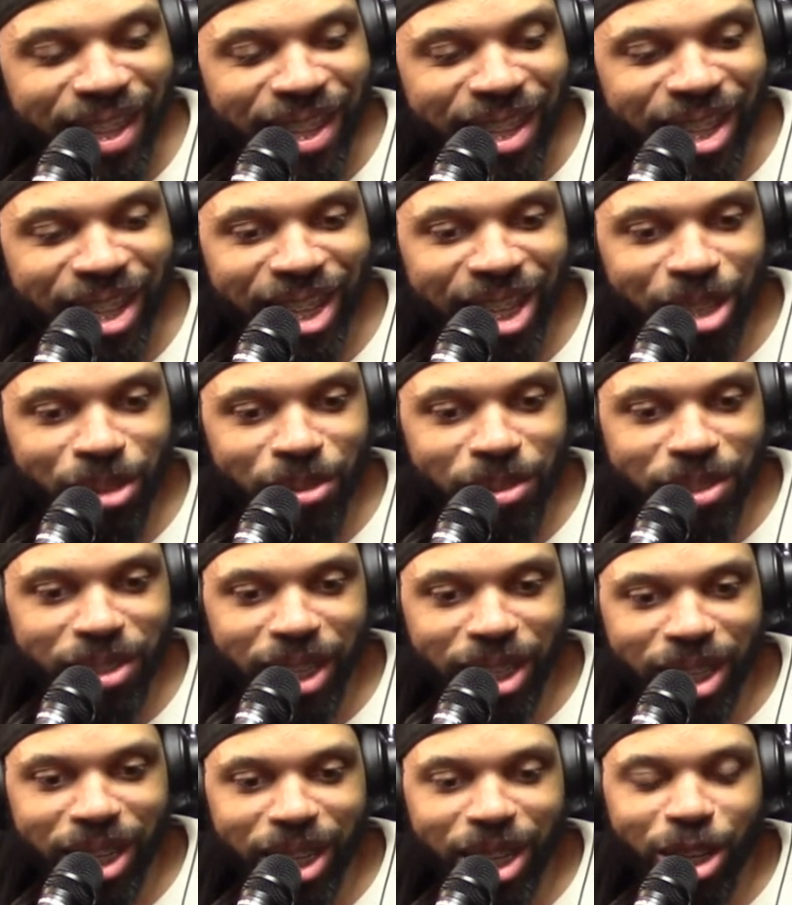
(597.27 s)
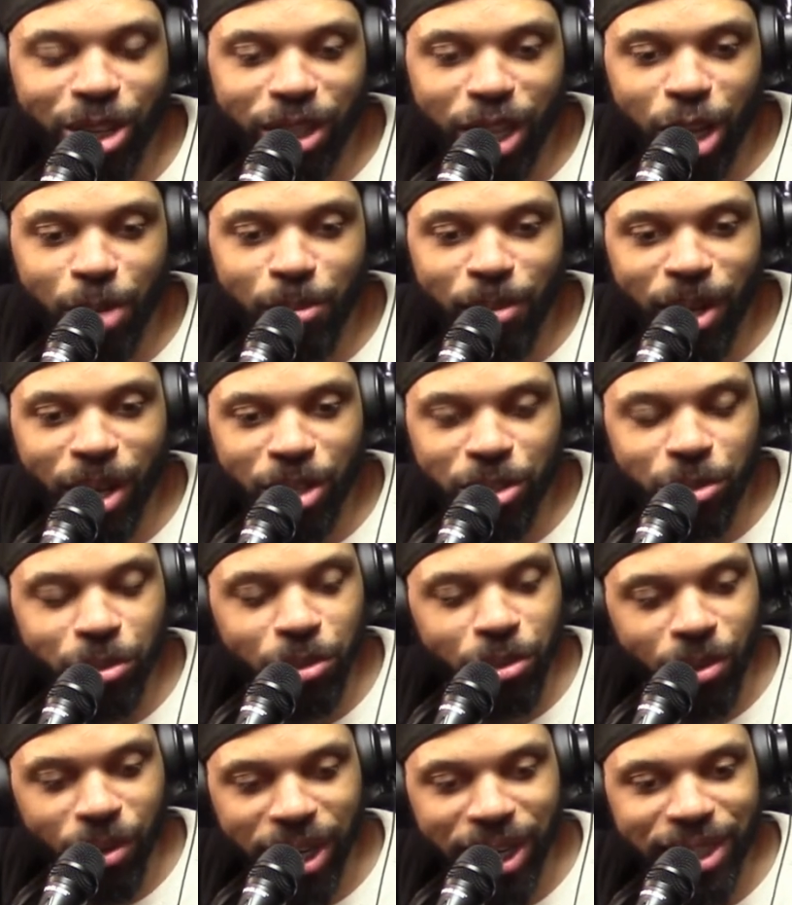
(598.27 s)
And he was like, oh, come on, you
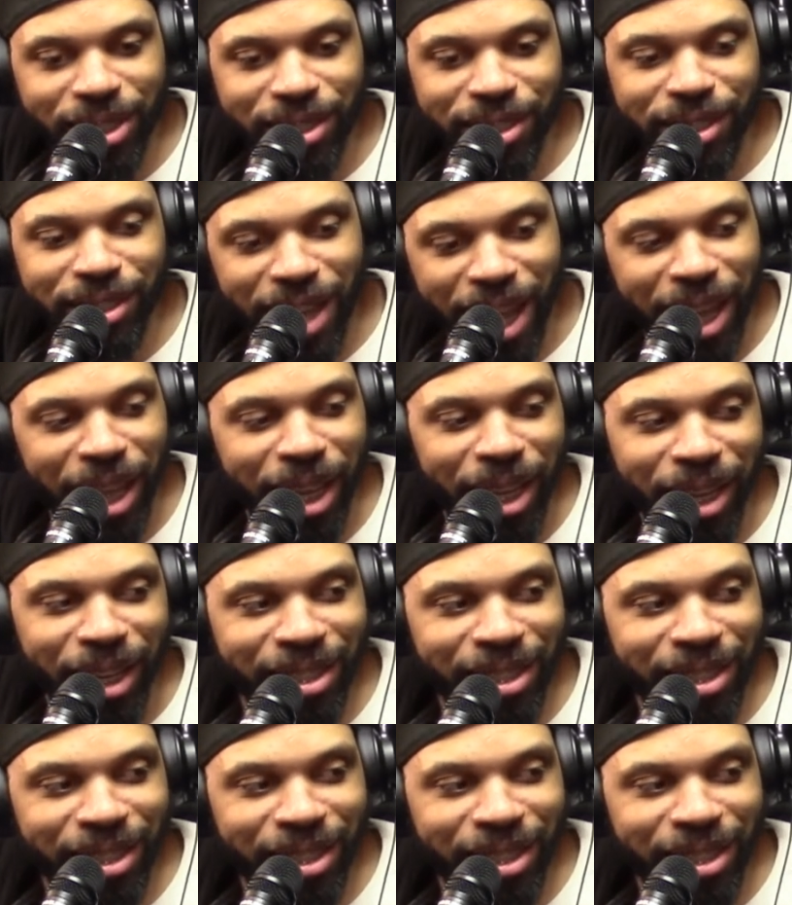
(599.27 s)
crazy Dane,